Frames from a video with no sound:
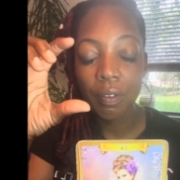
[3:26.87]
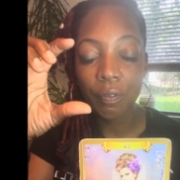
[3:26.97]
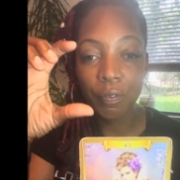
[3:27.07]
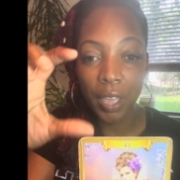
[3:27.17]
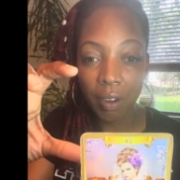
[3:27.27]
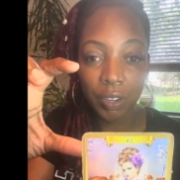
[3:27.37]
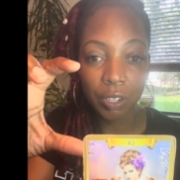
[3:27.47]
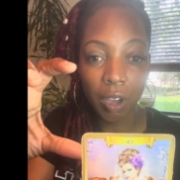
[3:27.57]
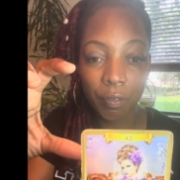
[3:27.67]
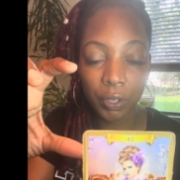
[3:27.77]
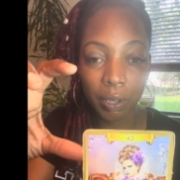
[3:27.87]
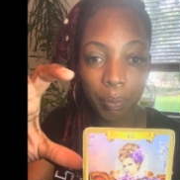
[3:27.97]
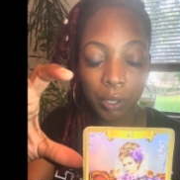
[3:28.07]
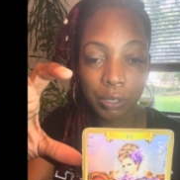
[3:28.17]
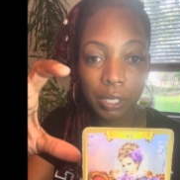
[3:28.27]
Very confident
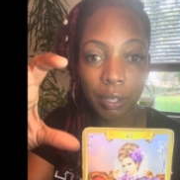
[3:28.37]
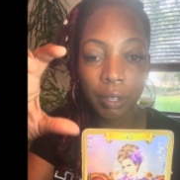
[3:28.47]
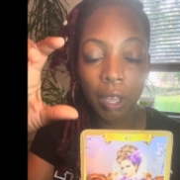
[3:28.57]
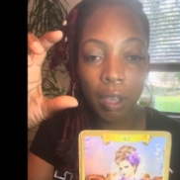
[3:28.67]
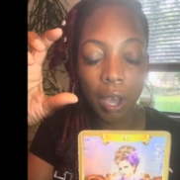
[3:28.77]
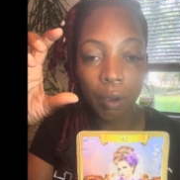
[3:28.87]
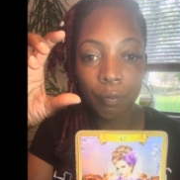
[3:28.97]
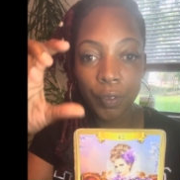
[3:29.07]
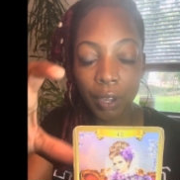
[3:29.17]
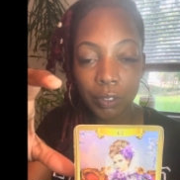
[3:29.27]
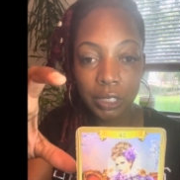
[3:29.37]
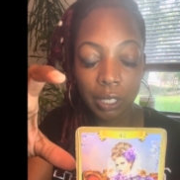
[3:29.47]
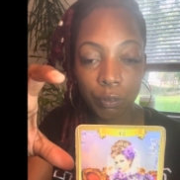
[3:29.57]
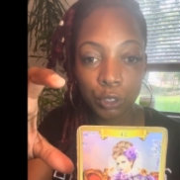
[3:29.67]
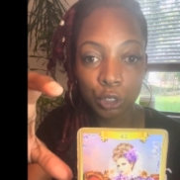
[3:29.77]
person, very
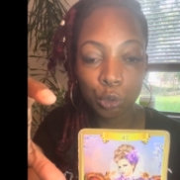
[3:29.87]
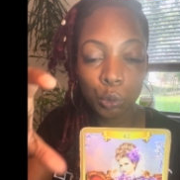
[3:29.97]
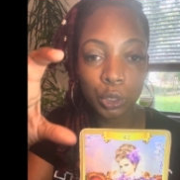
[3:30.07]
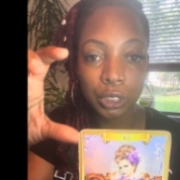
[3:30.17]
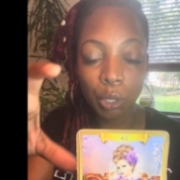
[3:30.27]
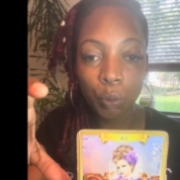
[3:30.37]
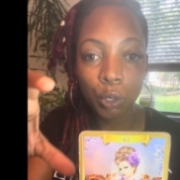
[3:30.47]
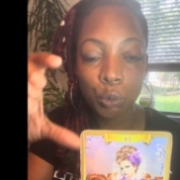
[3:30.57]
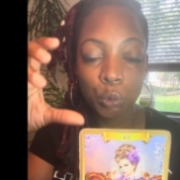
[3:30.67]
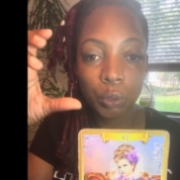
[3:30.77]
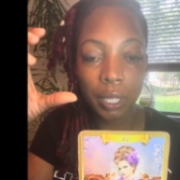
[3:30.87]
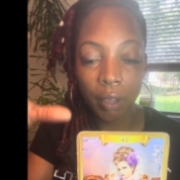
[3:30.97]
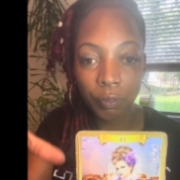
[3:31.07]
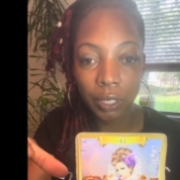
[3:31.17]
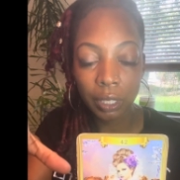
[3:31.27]
self-assured, someone who
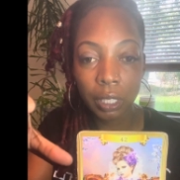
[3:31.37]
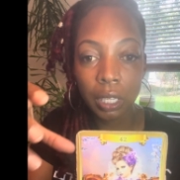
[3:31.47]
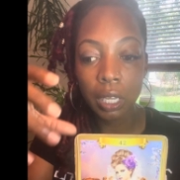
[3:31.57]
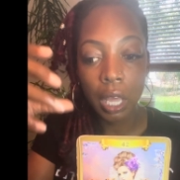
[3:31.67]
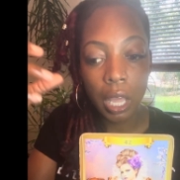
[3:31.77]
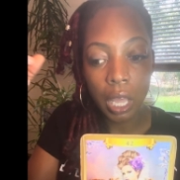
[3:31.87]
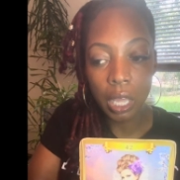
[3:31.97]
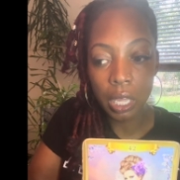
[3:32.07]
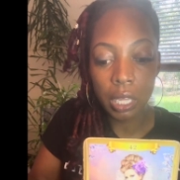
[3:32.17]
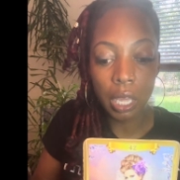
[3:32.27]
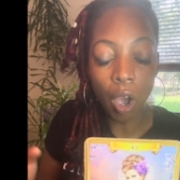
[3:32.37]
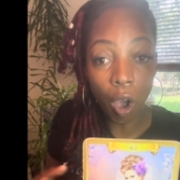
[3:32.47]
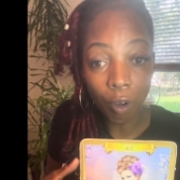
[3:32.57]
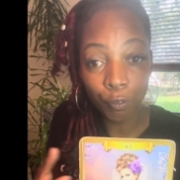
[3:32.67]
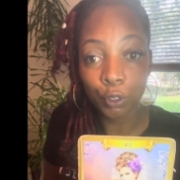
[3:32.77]
definitely it
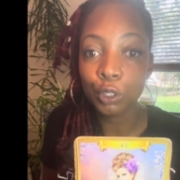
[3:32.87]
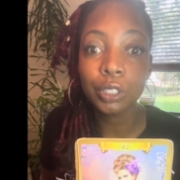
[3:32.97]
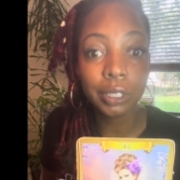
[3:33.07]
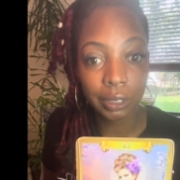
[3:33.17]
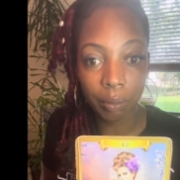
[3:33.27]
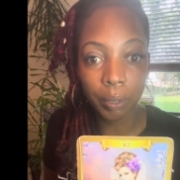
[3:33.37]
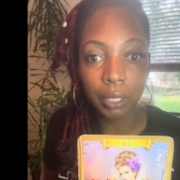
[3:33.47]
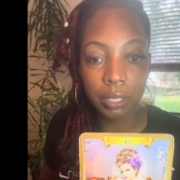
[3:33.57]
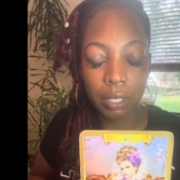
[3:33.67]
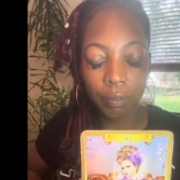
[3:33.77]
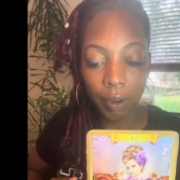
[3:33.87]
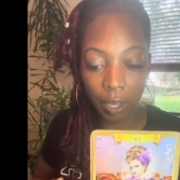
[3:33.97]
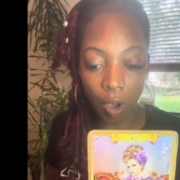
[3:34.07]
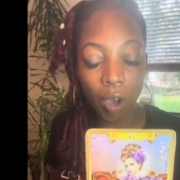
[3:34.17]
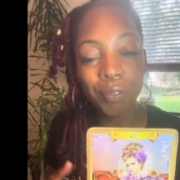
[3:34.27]
offers stability,
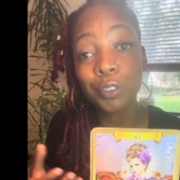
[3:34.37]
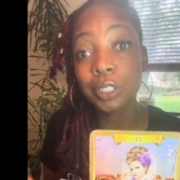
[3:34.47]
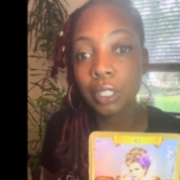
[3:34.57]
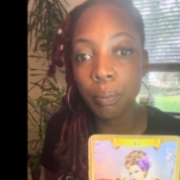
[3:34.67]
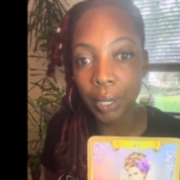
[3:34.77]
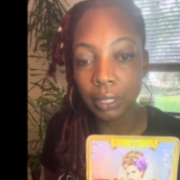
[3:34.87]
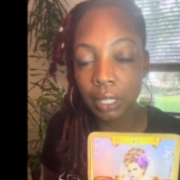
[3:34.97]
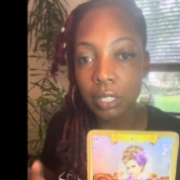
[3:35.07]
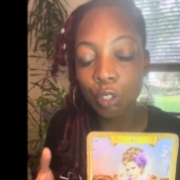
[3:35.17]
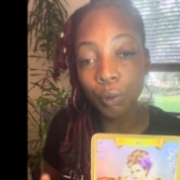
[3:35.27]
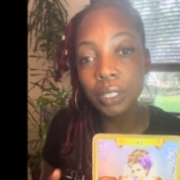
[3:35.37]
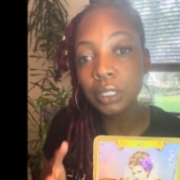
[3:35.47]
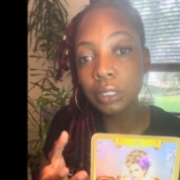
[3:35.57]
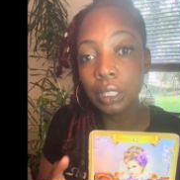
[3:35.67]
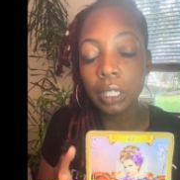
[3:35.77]
right? Offers abundance. So this
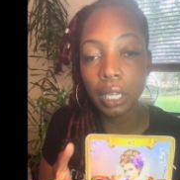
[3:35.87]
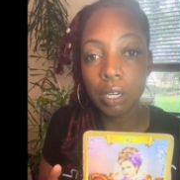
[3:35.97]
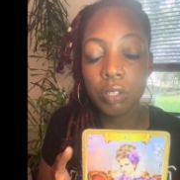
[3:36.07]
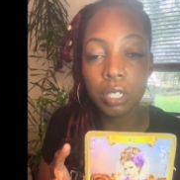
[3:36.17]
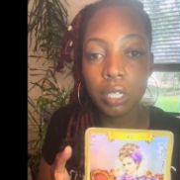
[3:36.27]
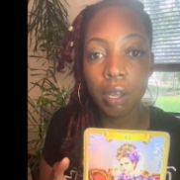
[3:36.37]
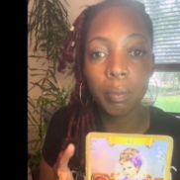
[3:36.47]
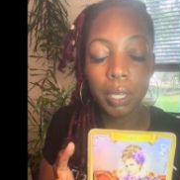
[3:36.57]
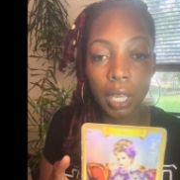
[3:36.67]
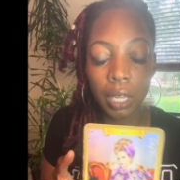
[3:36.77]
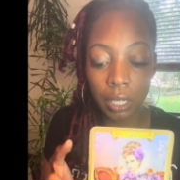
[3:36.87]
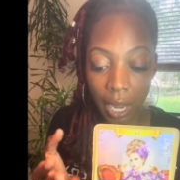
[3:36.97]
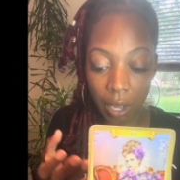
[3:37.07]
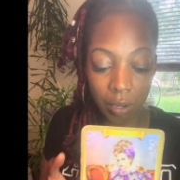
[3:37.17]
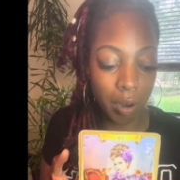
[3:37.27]
is good energy coming in,
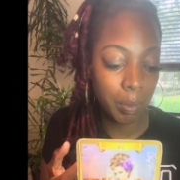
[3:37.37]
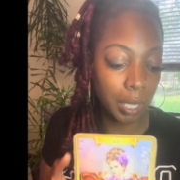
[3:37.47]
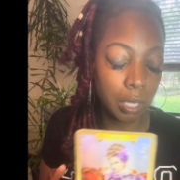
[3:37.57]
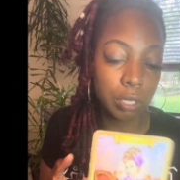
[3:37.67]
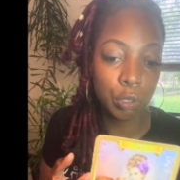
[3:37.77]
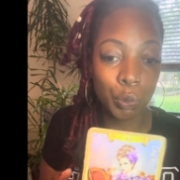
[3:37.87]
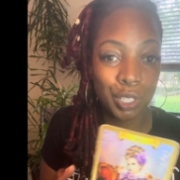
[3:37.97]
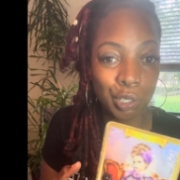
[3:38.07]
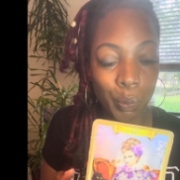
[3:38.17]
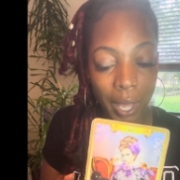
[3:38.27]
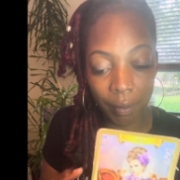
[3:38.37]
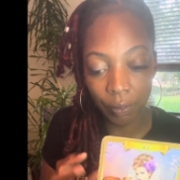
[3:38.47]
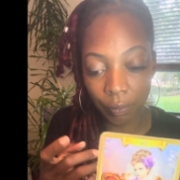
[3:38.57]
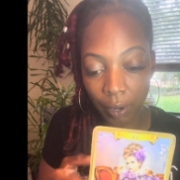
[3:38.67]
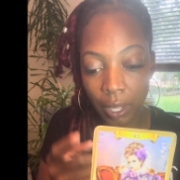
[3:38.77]
not karmic energy
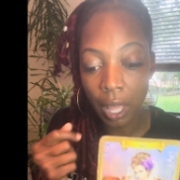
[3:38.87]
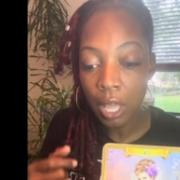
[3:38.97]
whatsoever, right?